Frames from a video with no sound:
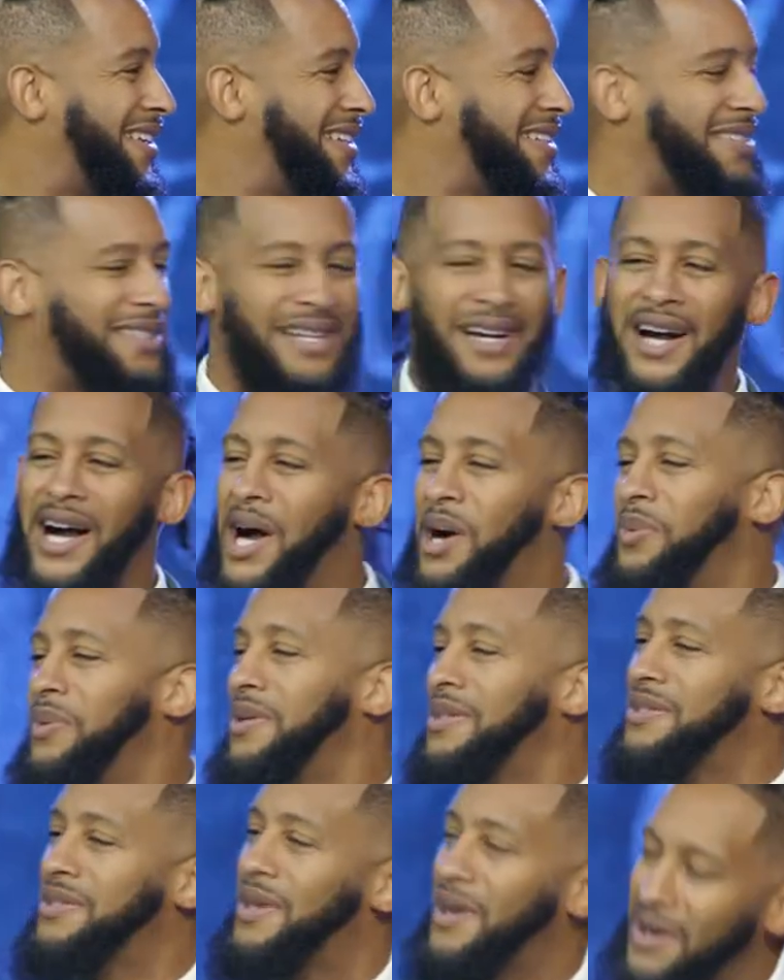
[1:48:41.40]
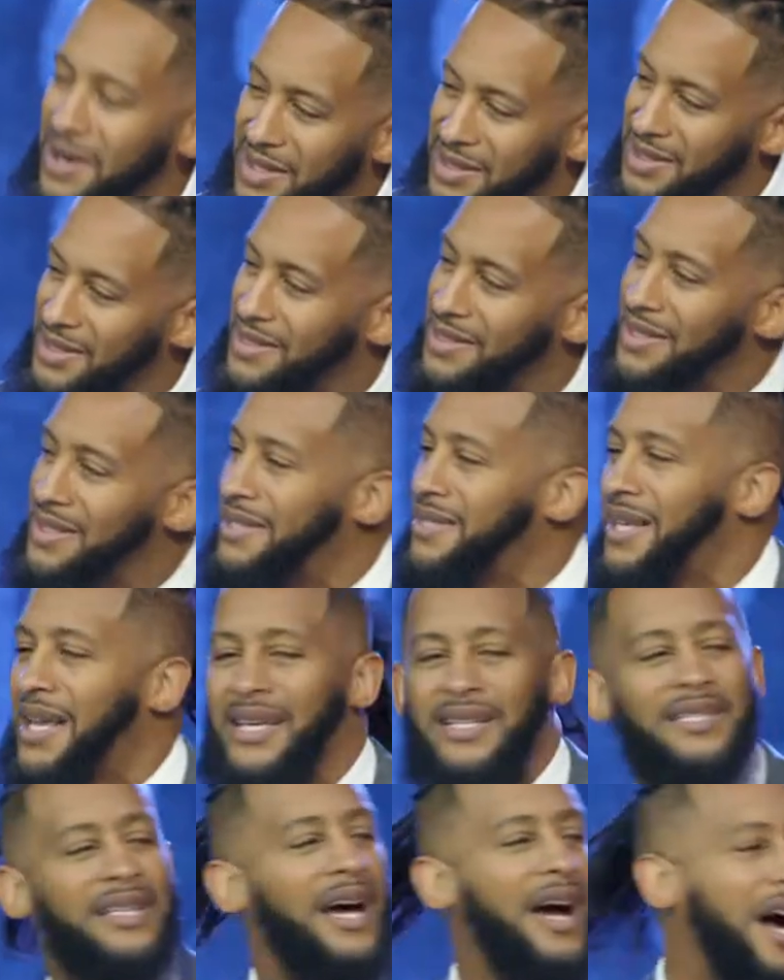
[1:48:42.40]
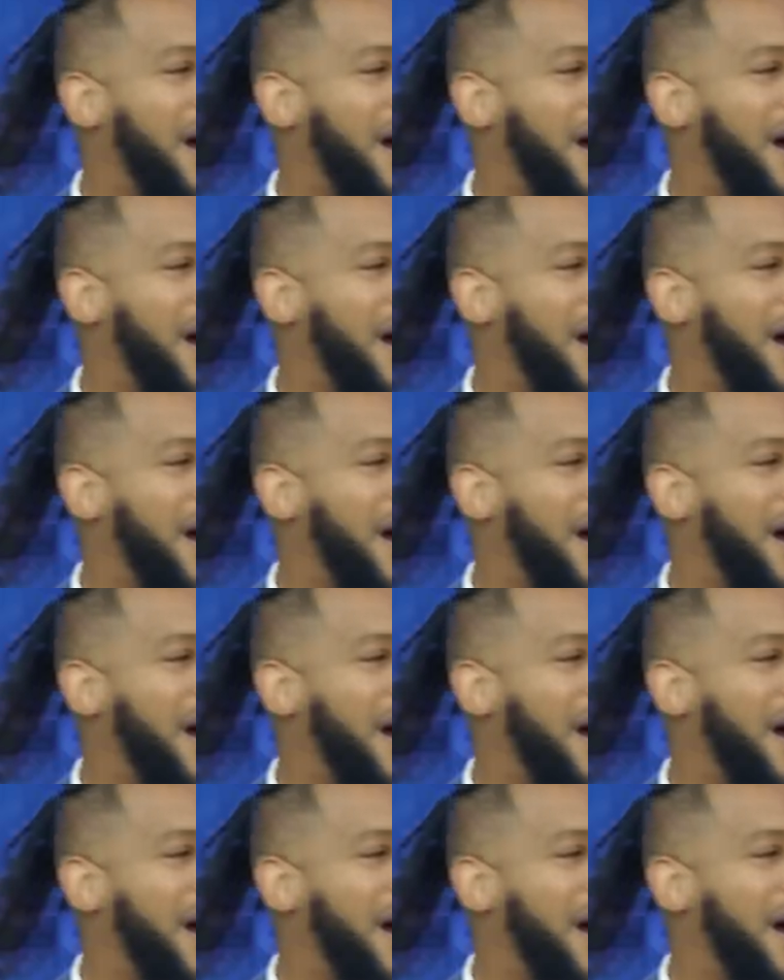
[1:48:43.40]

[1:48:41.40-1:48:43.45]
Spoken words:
It's the hour of darkness. It's Satan's